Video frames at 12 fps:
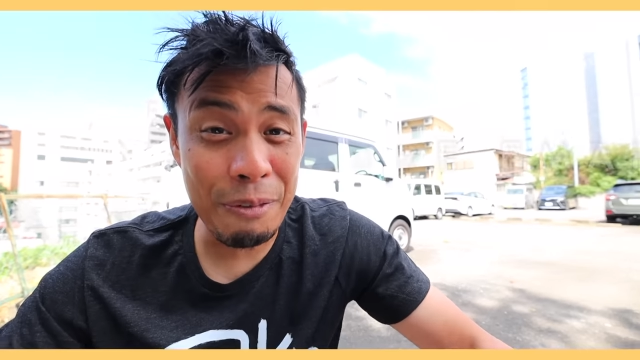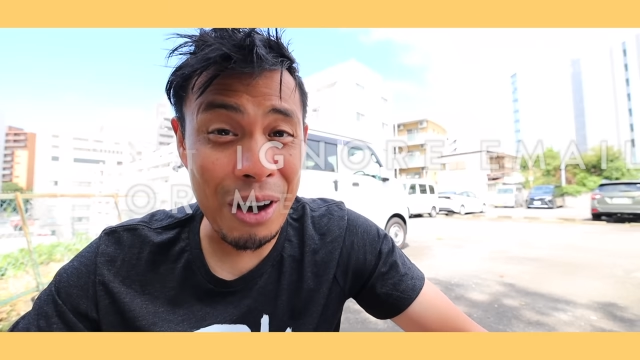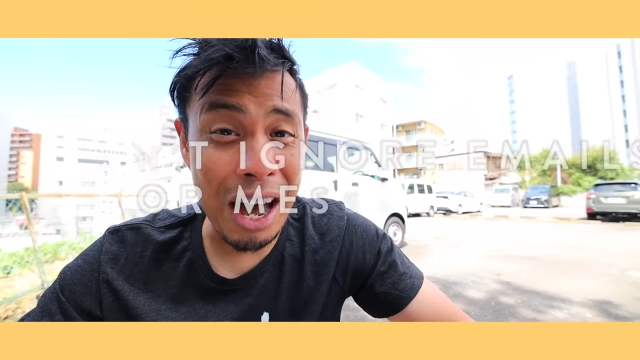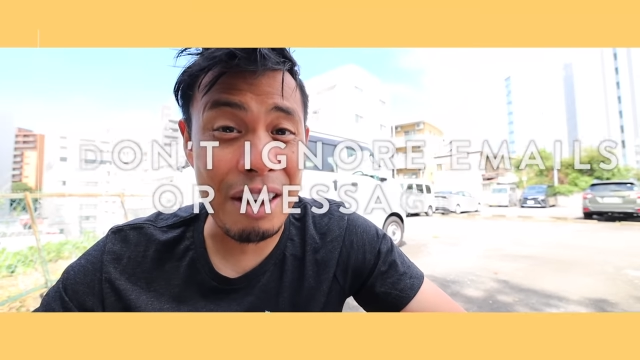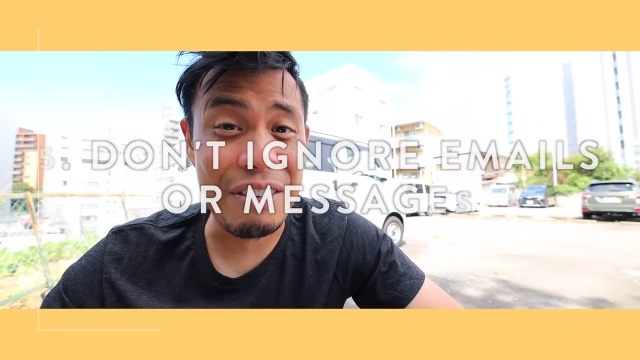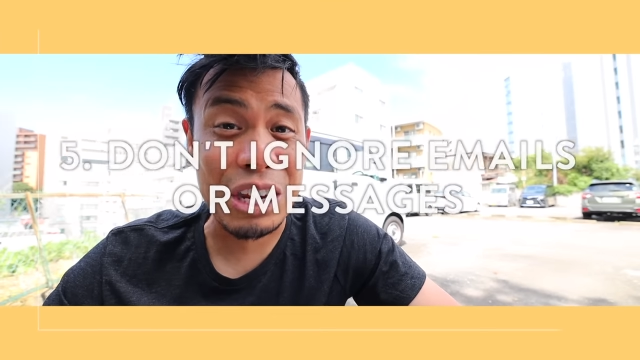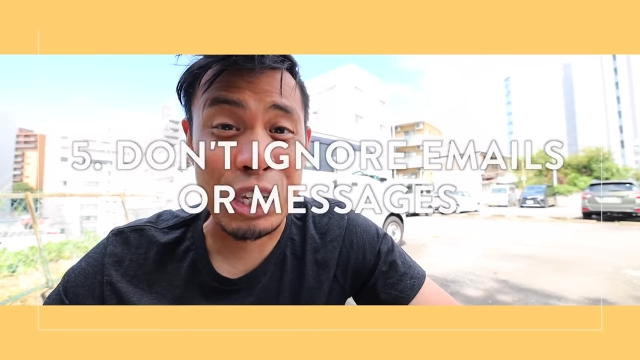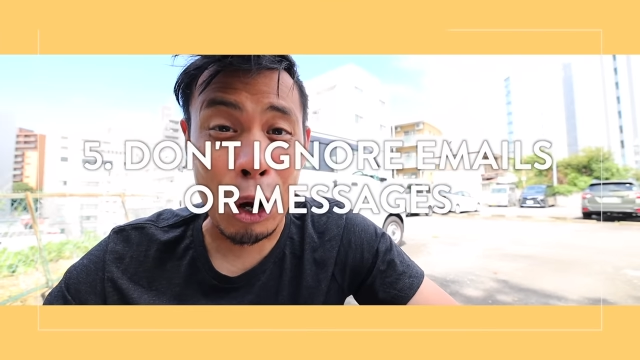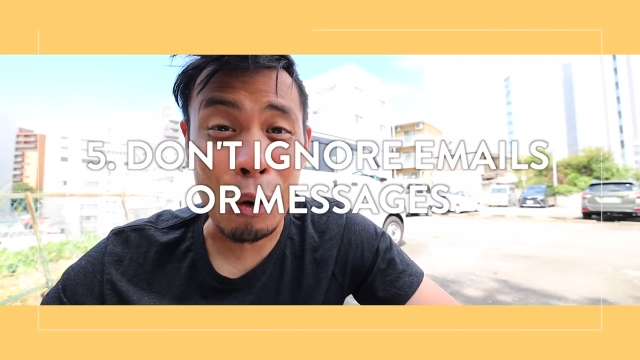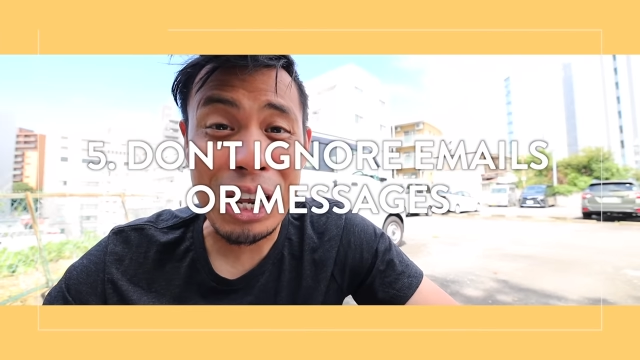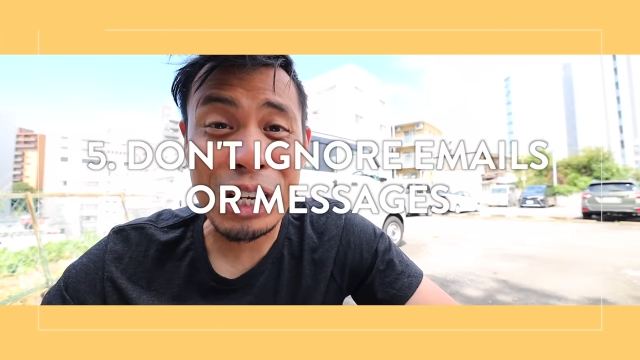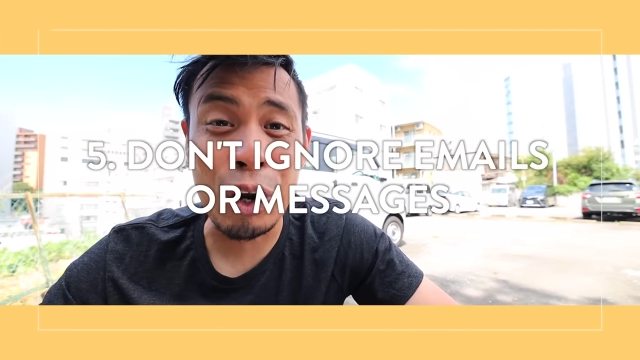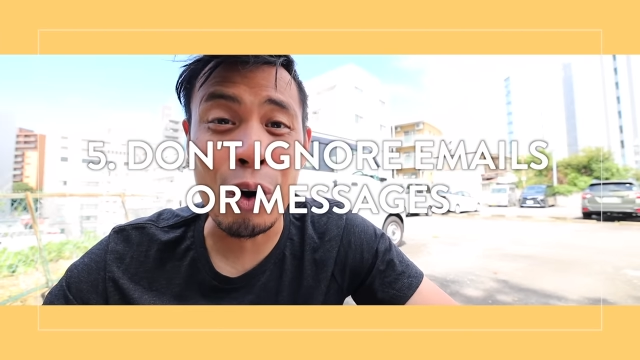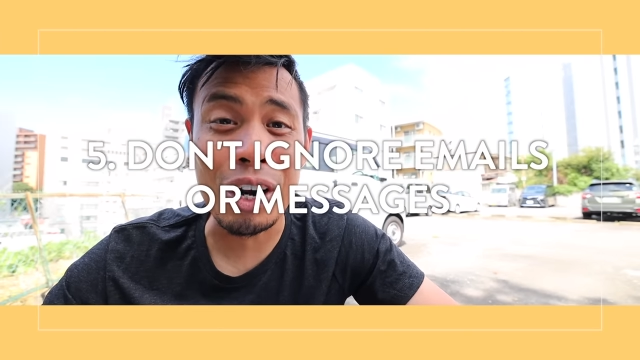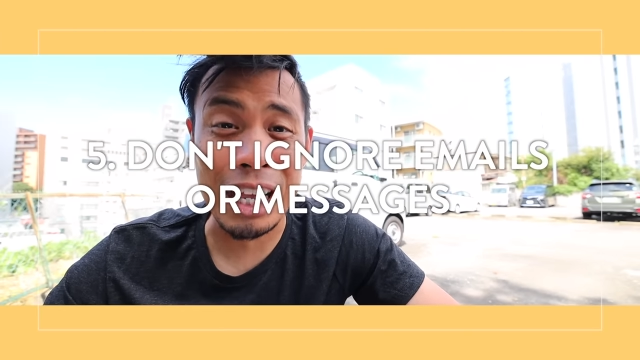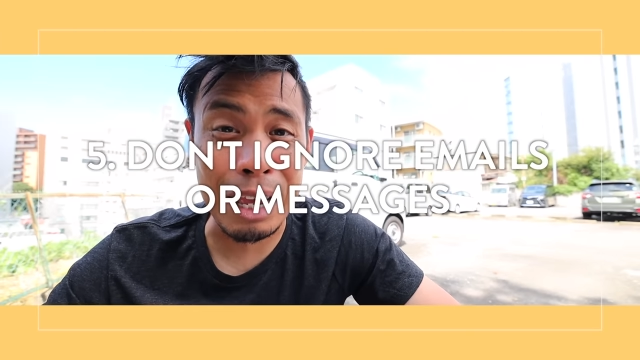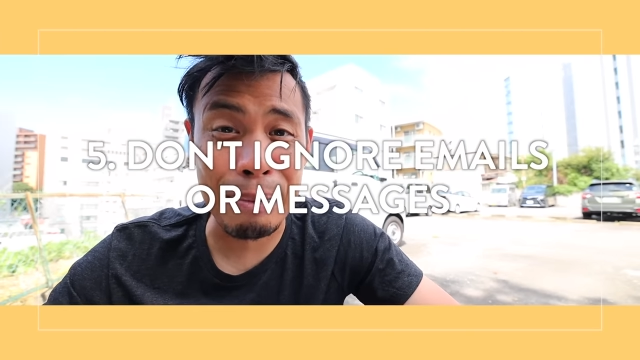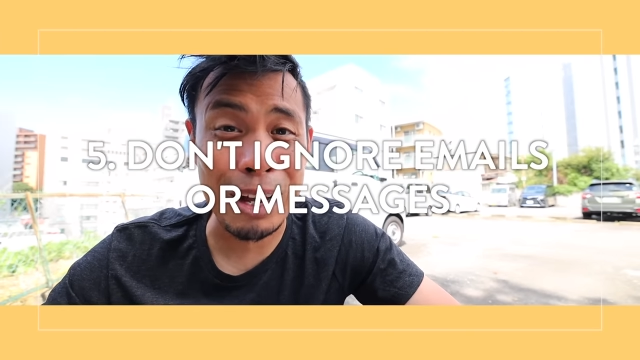5, don't ignore
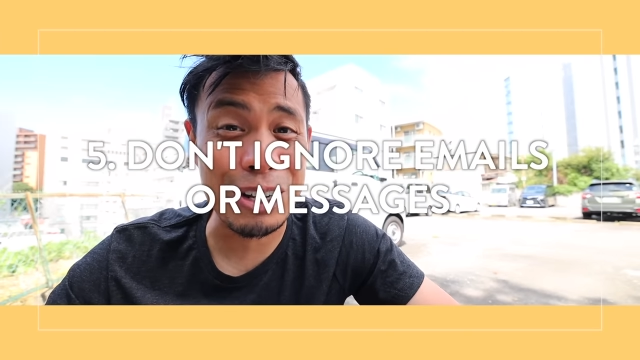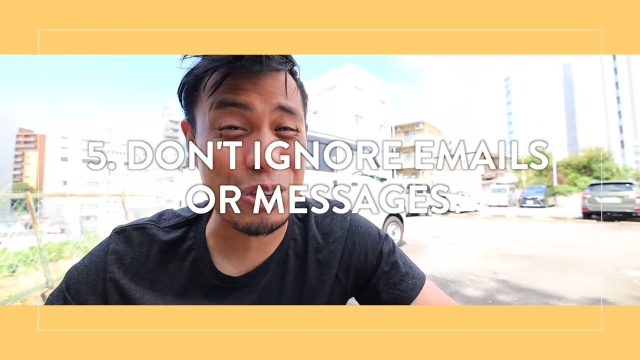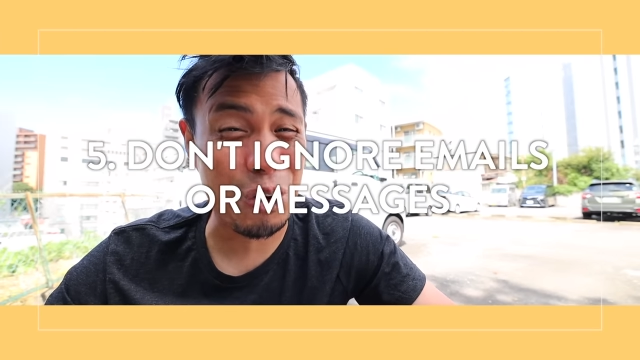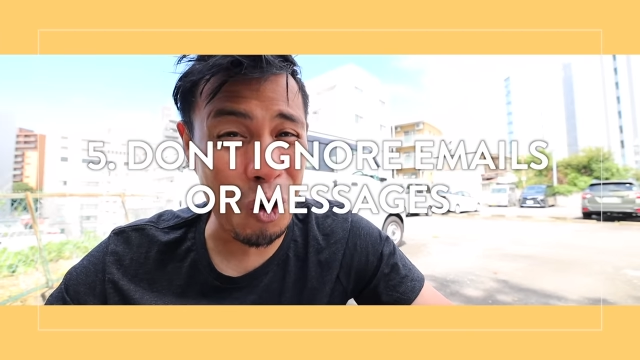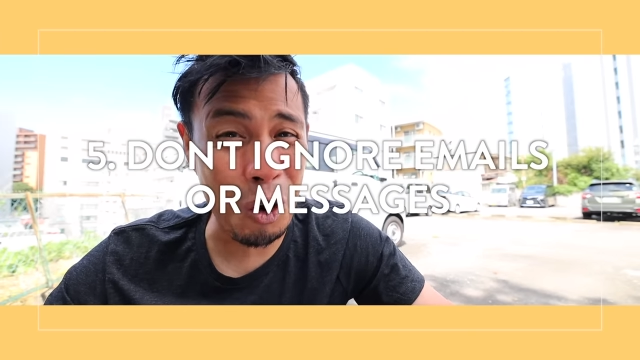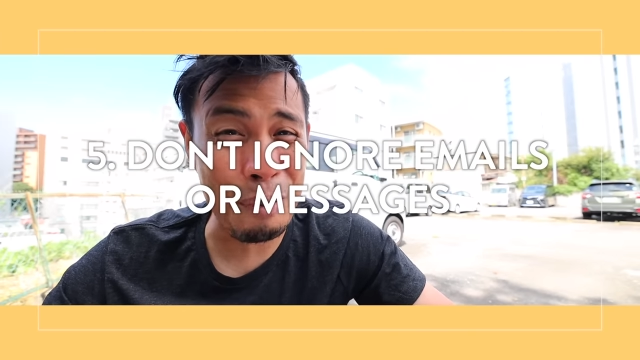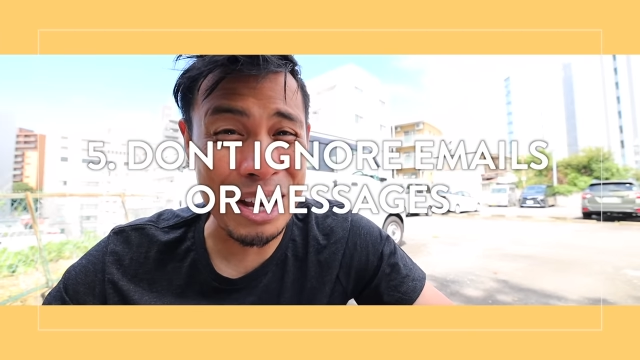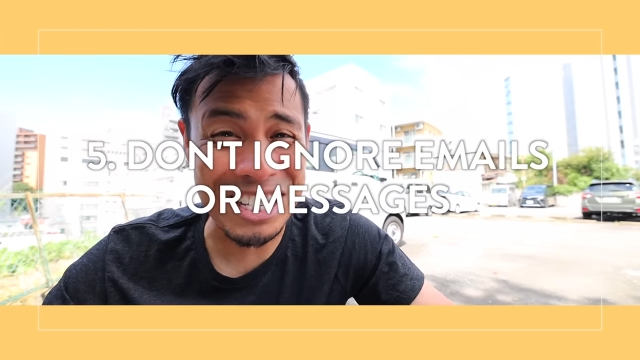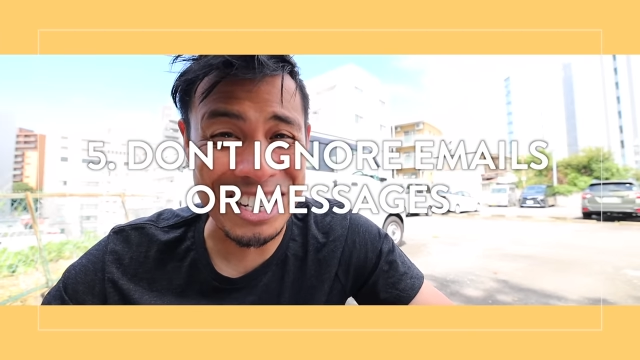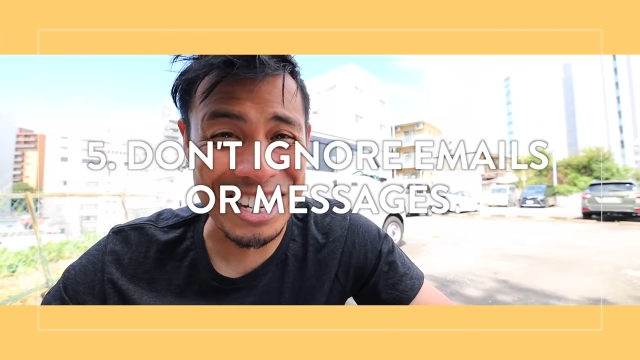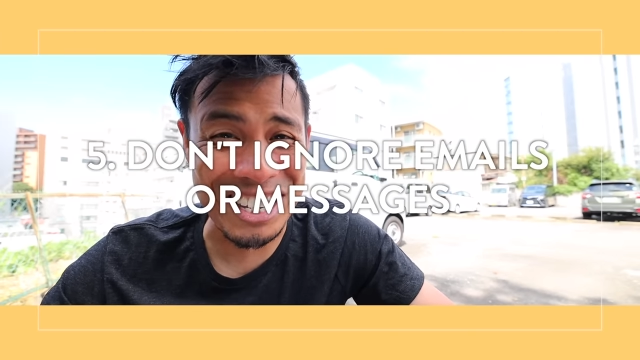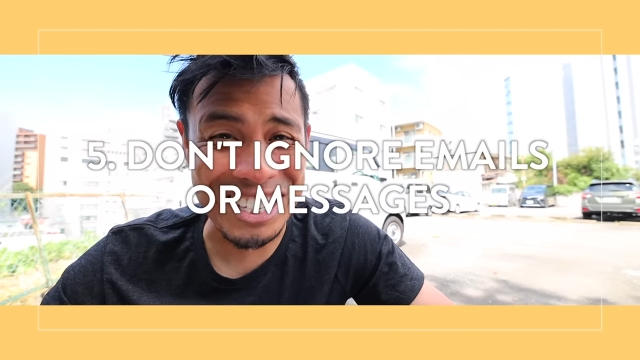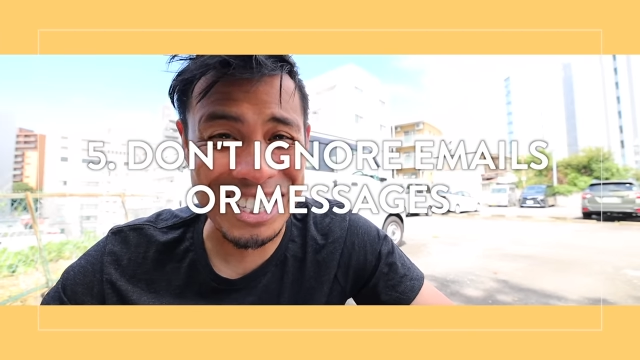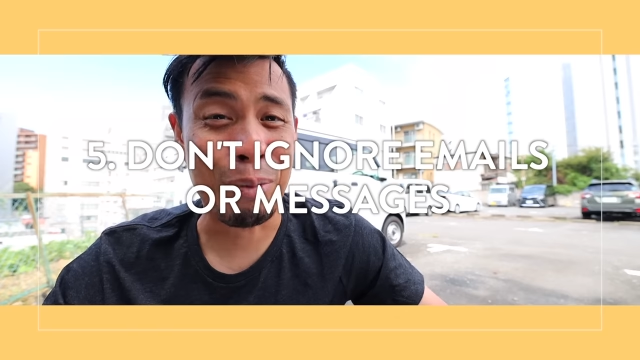emails or messages.